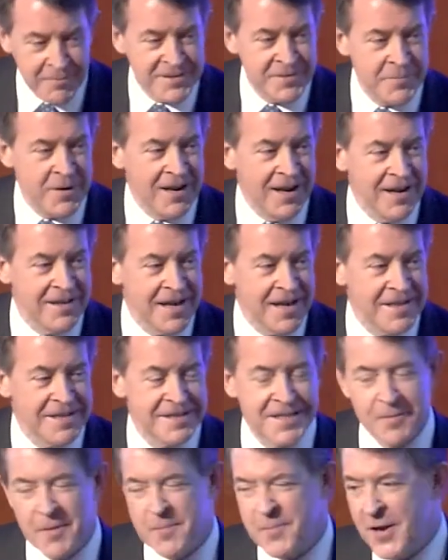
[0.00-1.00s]
a bit like that this
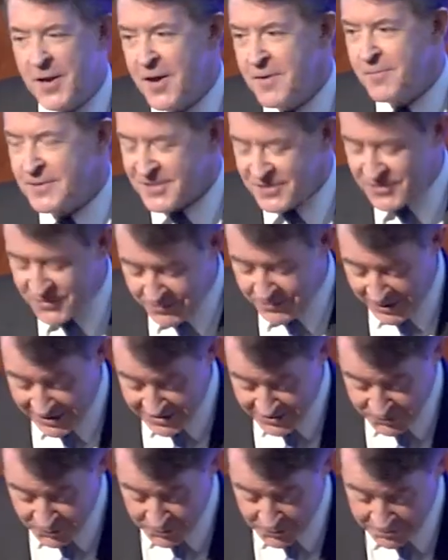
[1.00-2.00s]
summer, but no, it wasn't too bad
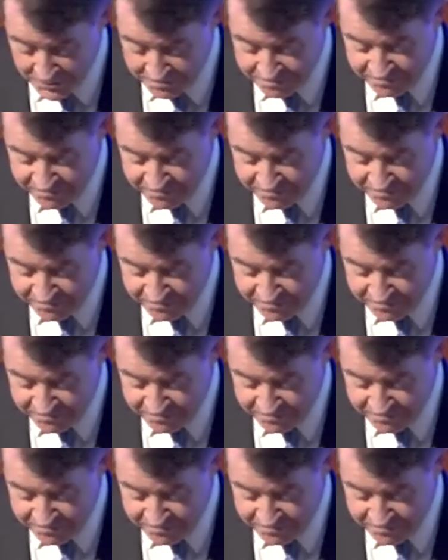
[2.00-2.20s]
at all.